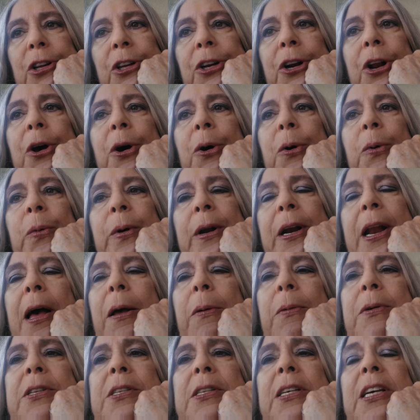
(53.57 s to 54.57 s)
You know, when
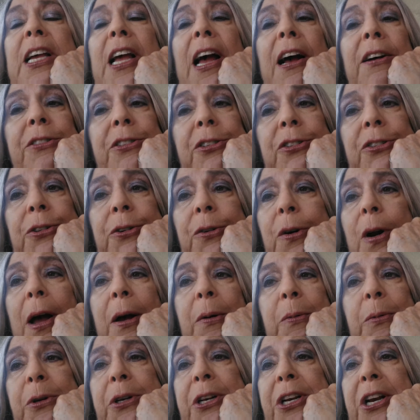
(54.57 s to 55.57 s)
I was a counselor,
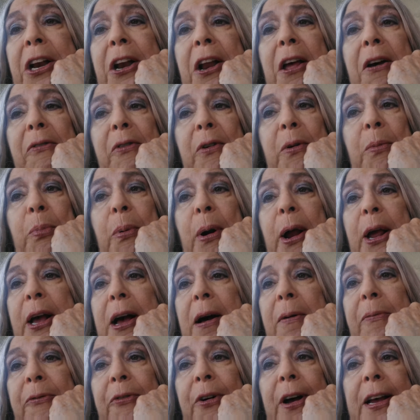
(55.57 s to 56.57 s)
I would never
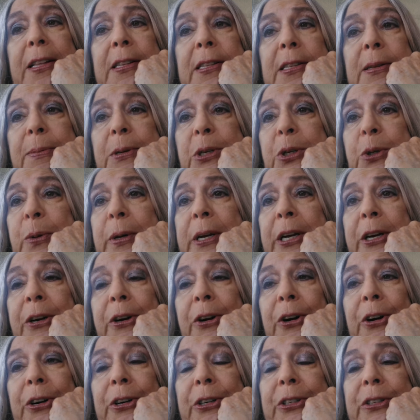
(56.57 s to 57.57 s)
break up fights between
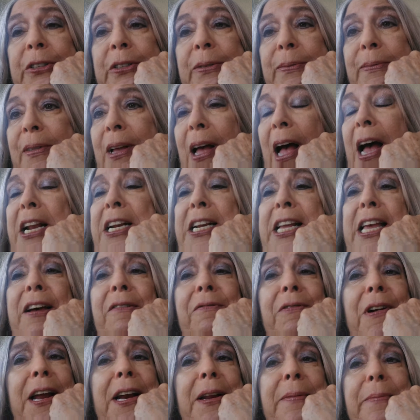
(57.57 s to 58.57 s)
girls. I'd
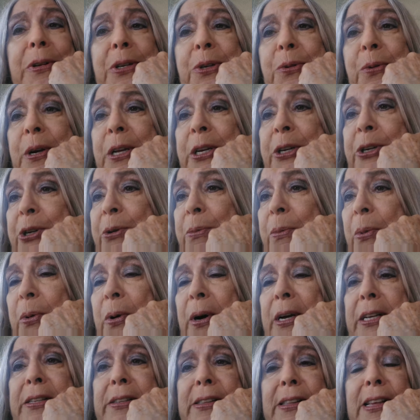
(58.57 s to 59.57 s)
get right in between two
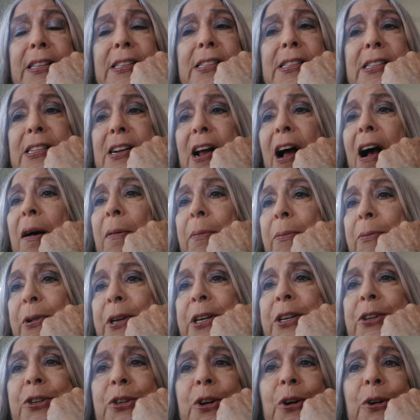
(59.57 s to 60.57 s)
boys. They'd
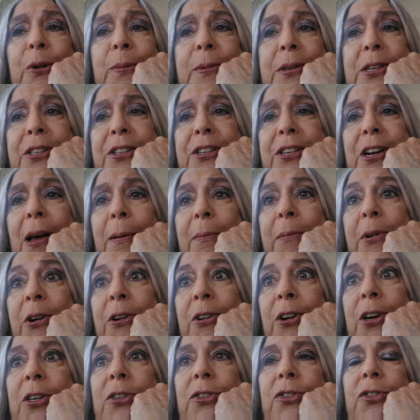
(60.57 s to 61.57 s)
stop when you told them to stop.
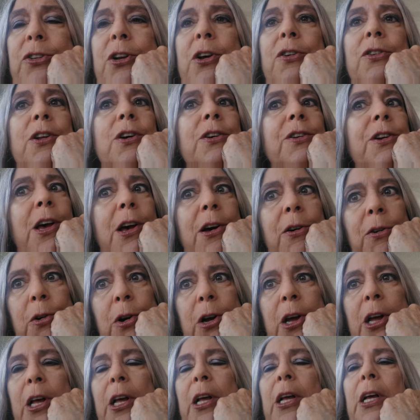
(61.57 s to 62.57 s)
Girls,
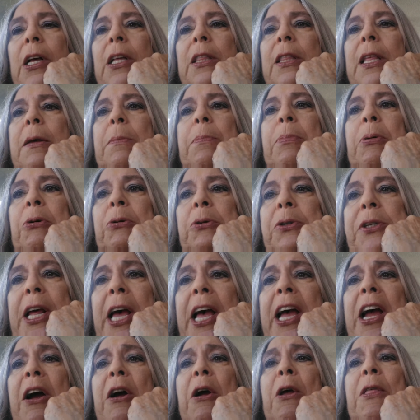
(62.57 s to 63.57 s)
no. They pulled
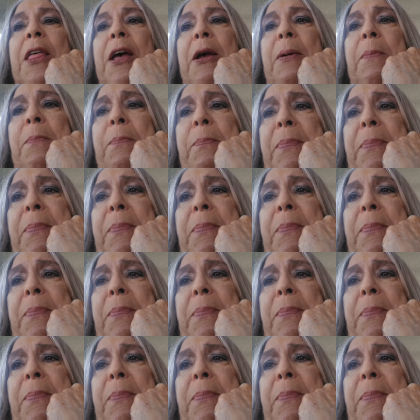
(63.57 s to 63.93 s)
hair, they